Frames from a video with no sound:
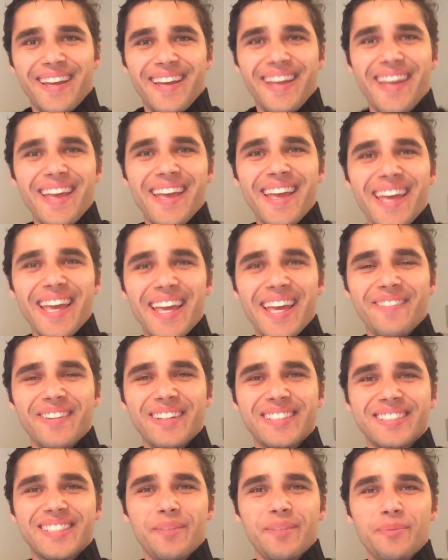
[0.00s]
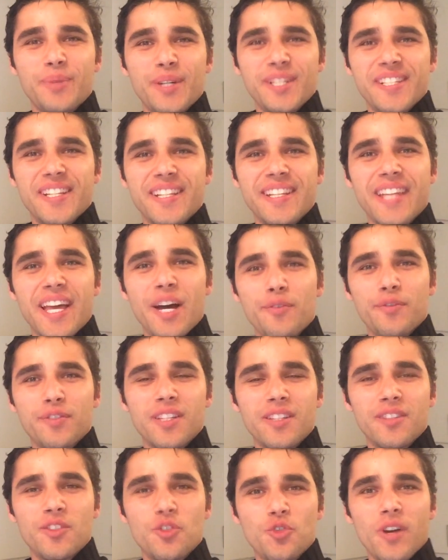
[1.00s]
Hey, what's up, Brazilian Health
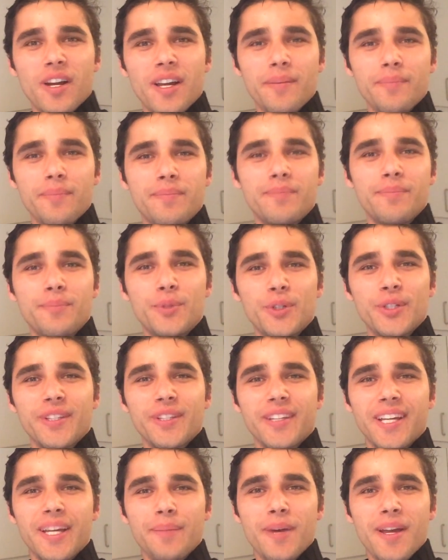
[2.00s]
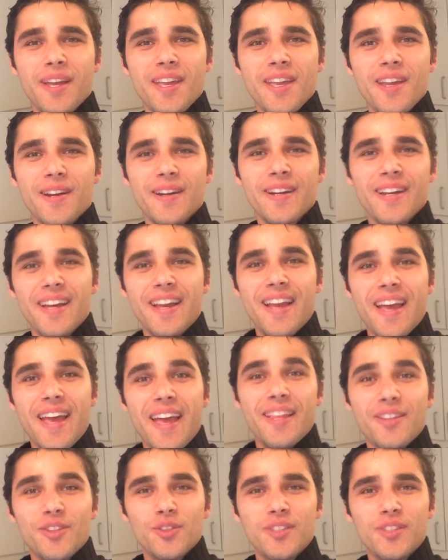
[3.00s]
Nut Tribe? Bruno da Gama here,
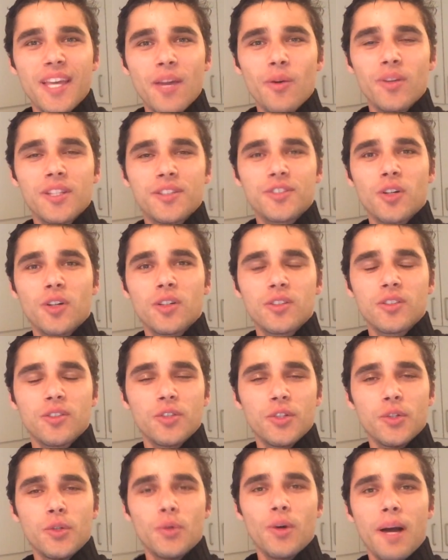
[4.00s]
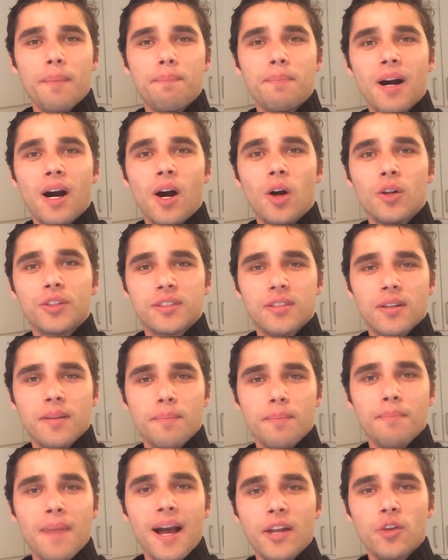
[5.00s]
and today I want to talk to you about
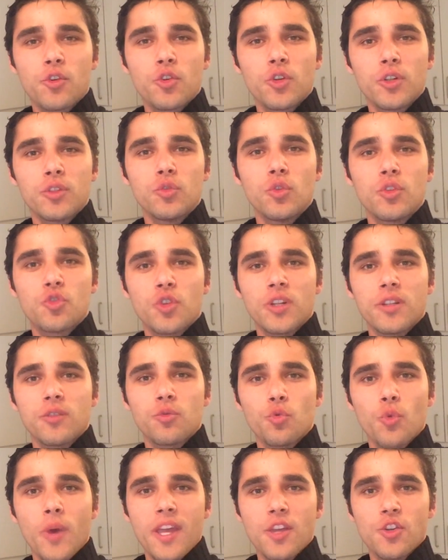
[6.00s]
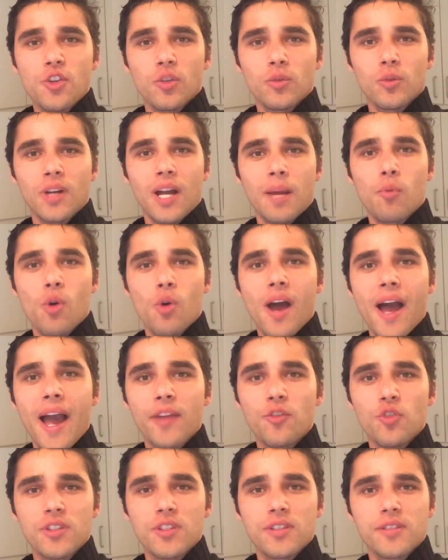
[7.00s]
macronutrient ratio,
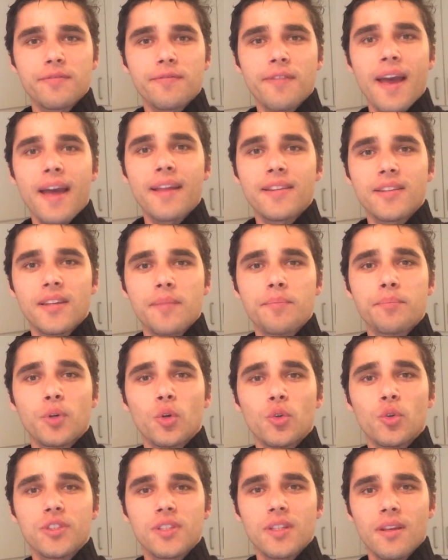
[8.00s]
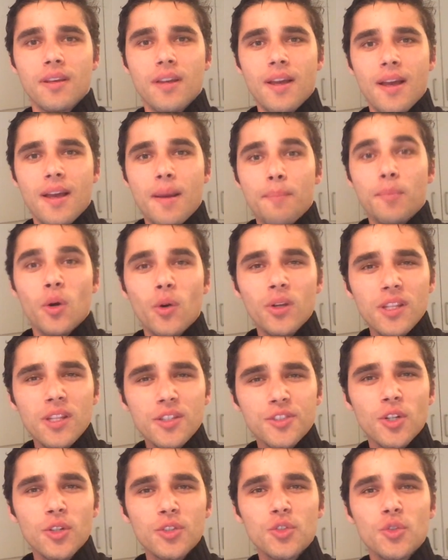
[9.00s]
carbohydrates, fat, and protein. But I want
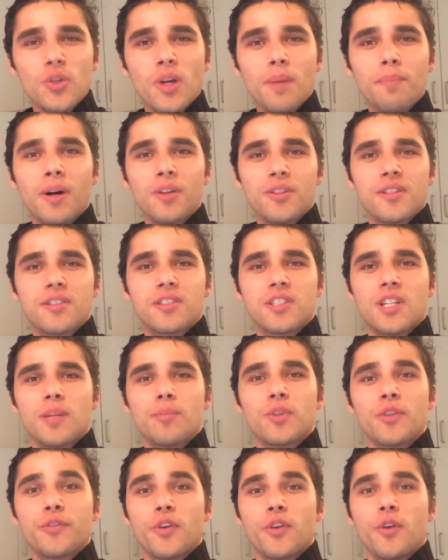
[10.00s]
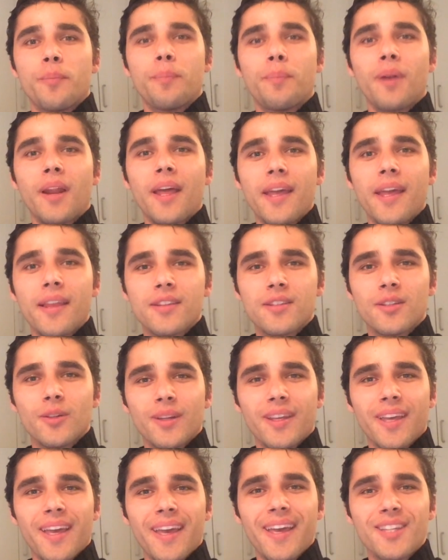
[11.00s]
to talk to you about in terms of your plate,
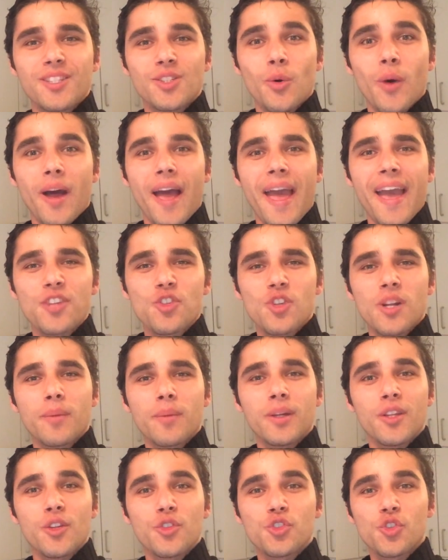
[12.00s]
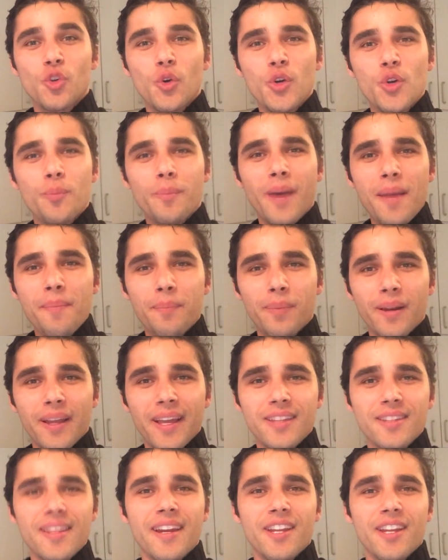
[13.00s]
okay? So actually I'm gonna show you my
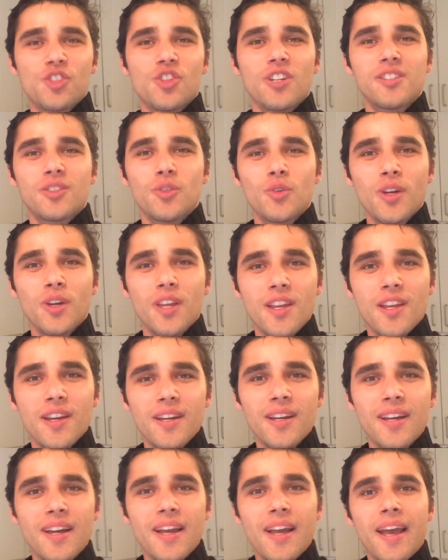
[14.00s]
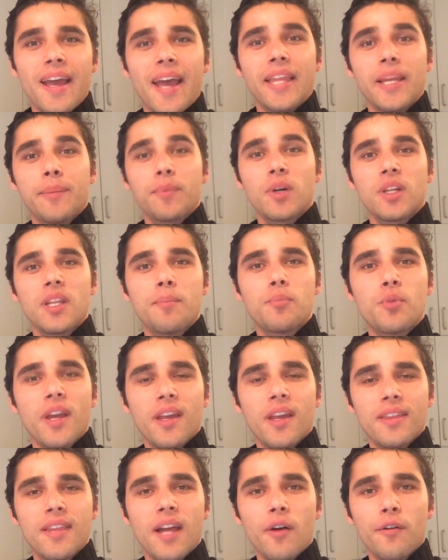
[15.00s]
plate that I just cooked here, and I'm gonna
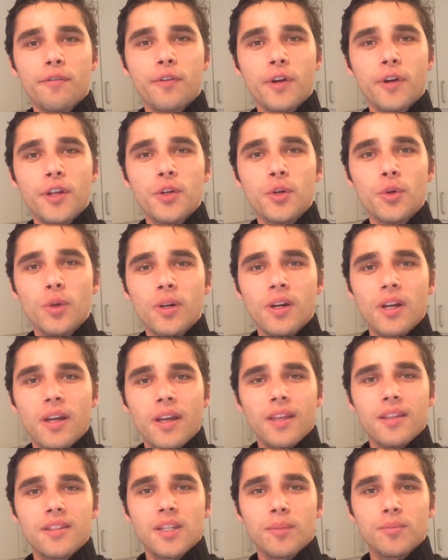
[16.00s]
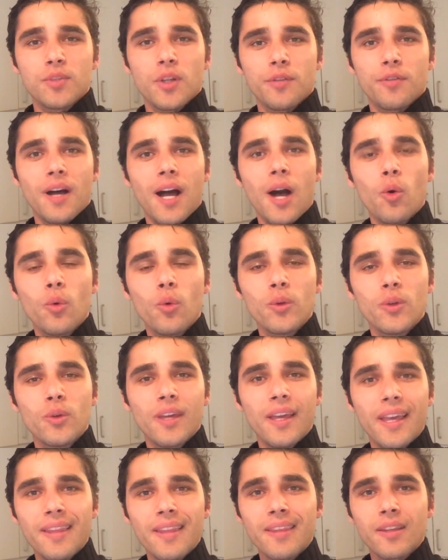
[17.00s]
break it down for you in terms of how you
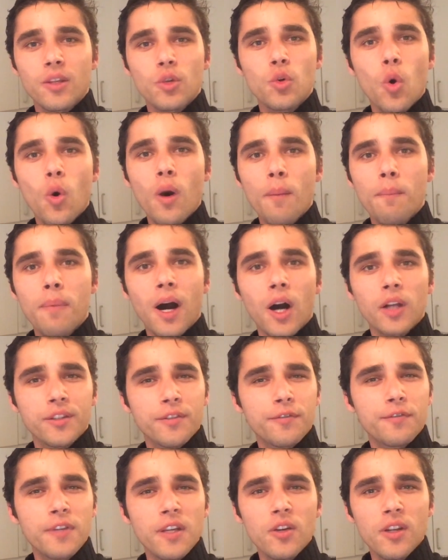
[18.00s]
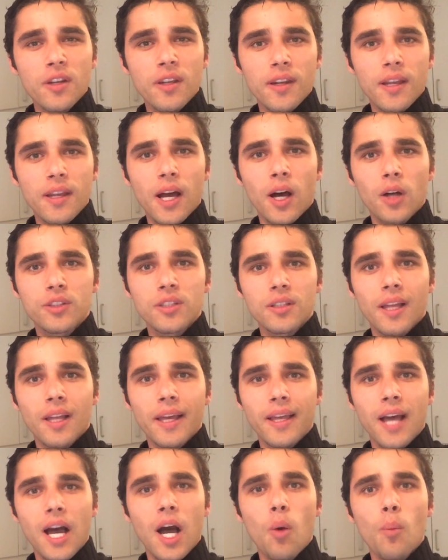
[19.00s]
can go about figuring it out,
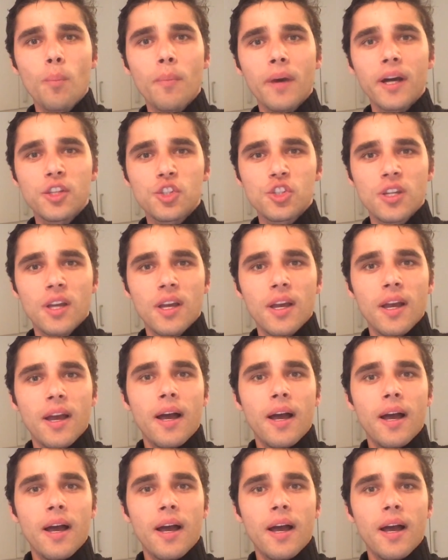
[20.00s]
like how much